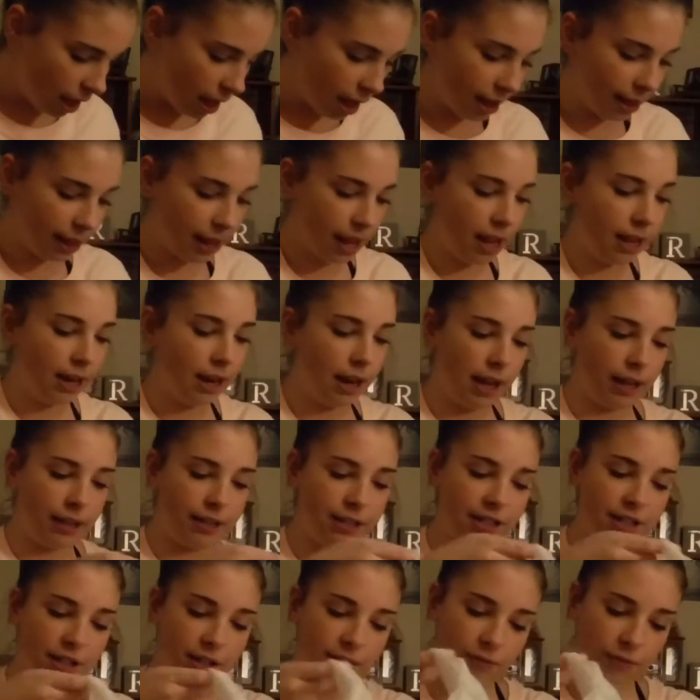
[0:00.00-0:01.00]
And then
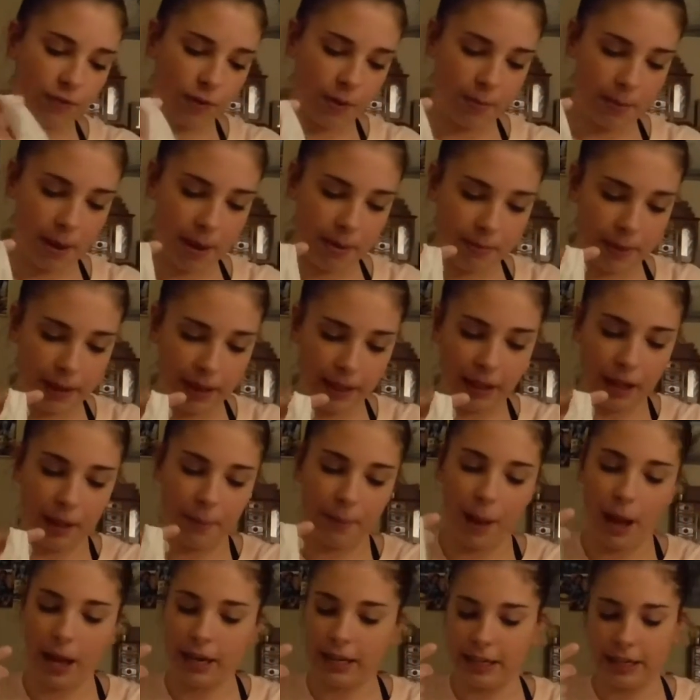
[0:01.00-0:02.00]
for my
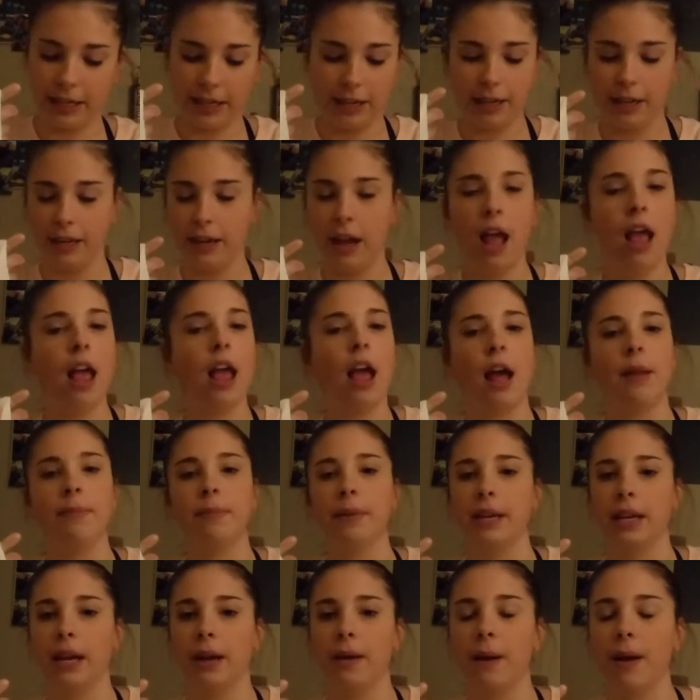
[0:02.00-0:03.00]
makeup, I
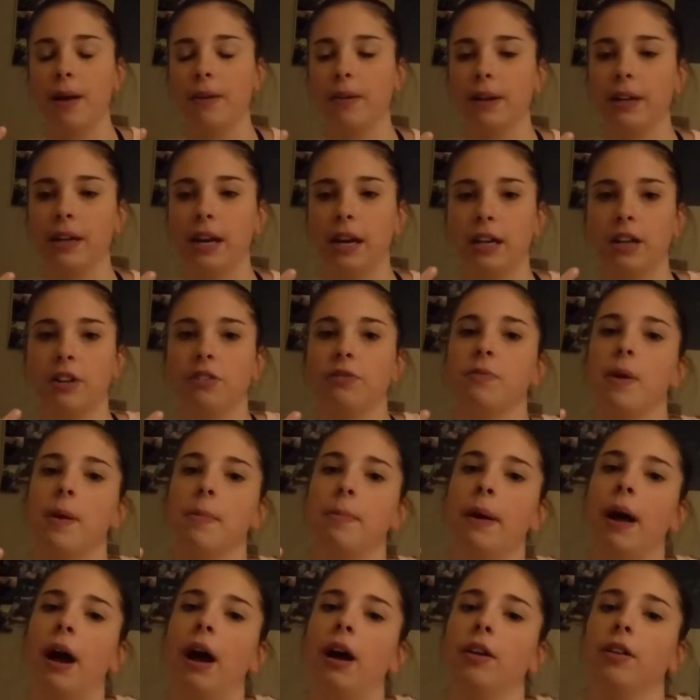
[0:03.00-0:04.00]
ran out of my
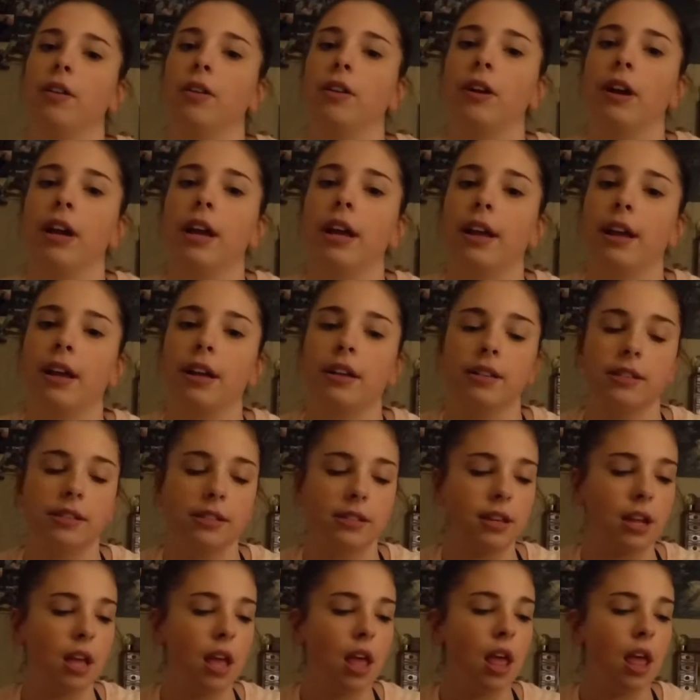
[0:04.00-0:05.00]
powder and
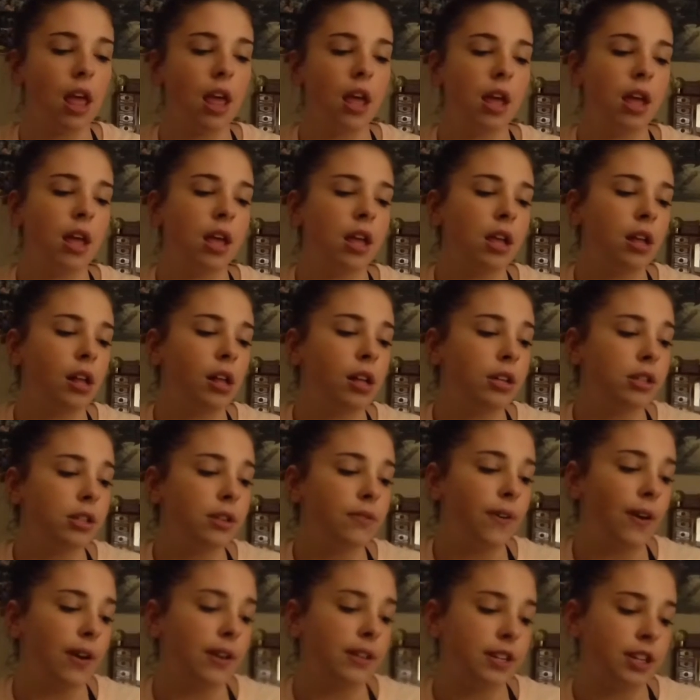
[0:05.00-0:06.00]

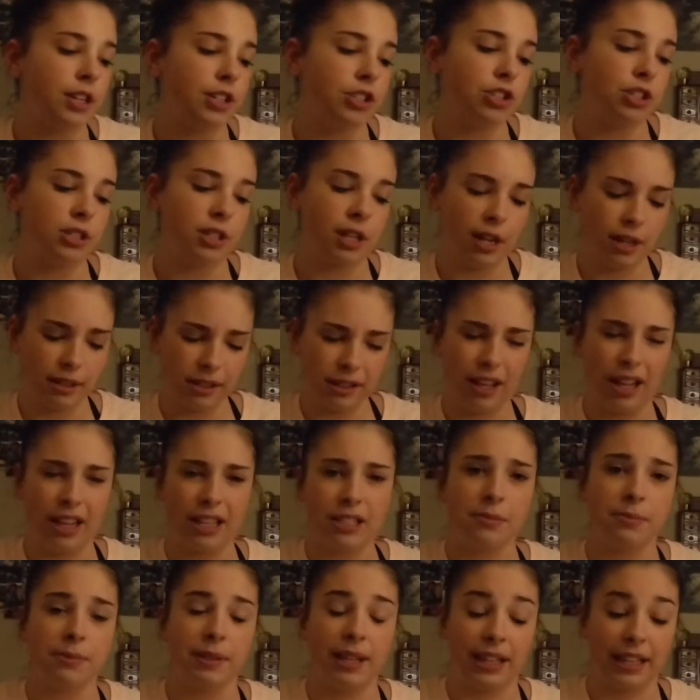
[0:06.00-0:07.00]
foundation. That would
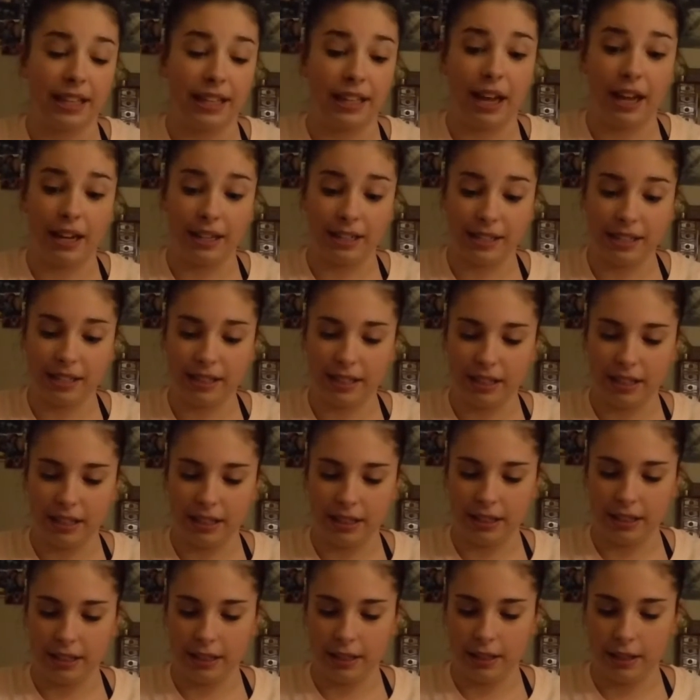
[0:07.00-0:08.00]
last me like honestly a
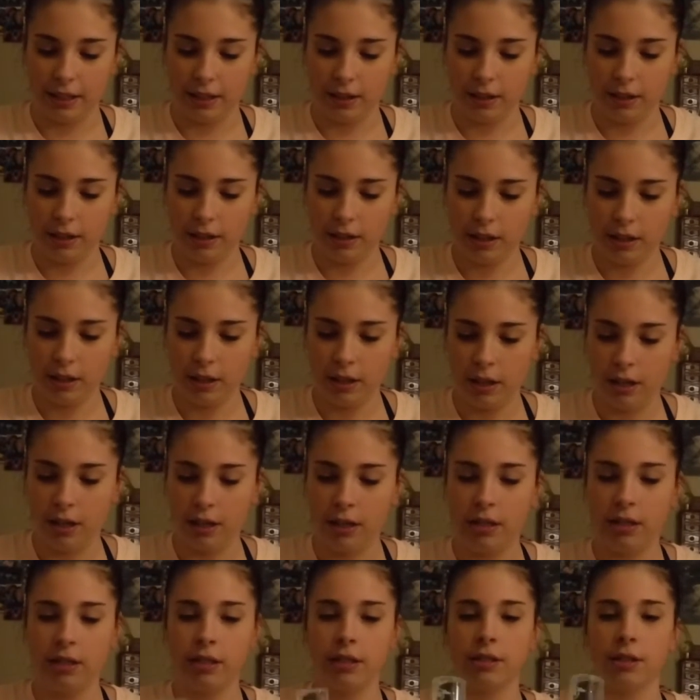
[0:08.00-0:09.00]
year.
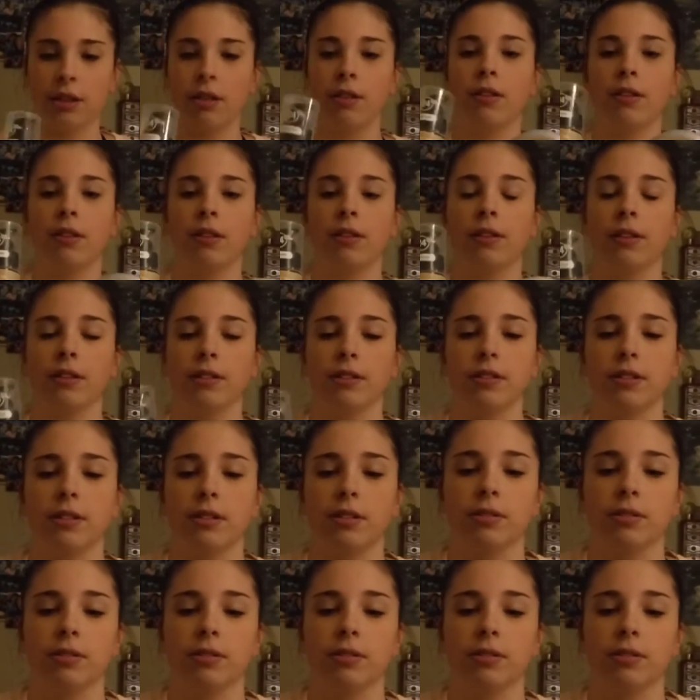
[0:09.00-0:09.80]
So